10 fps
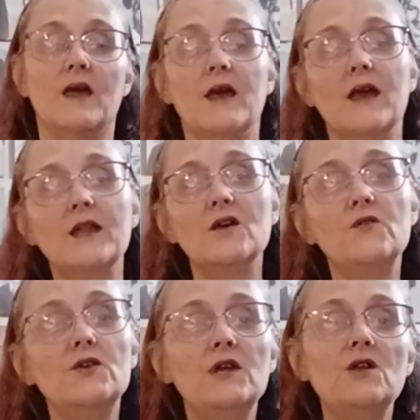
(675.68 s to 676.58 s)
And if
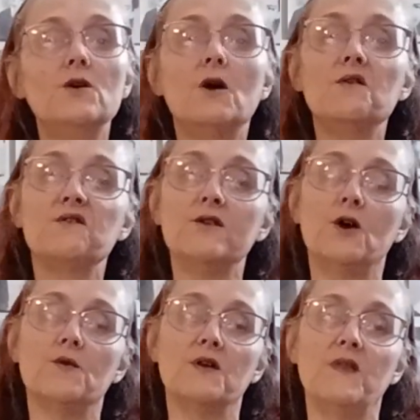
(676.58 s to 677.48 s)
you need to go
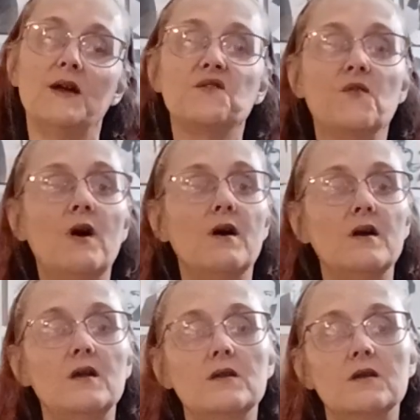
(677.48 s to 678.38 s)
slower, that's
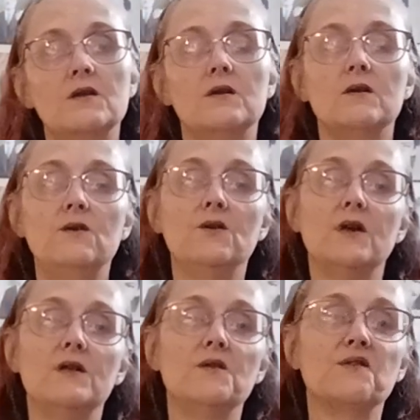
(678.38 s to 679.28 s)
fine. You
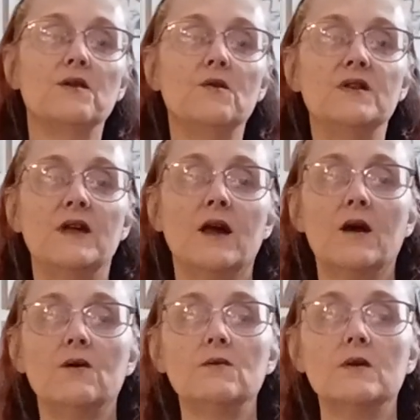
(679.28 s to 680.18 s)
can slow it
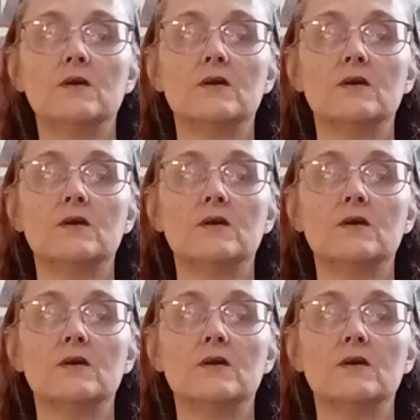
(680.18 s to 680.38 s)
down.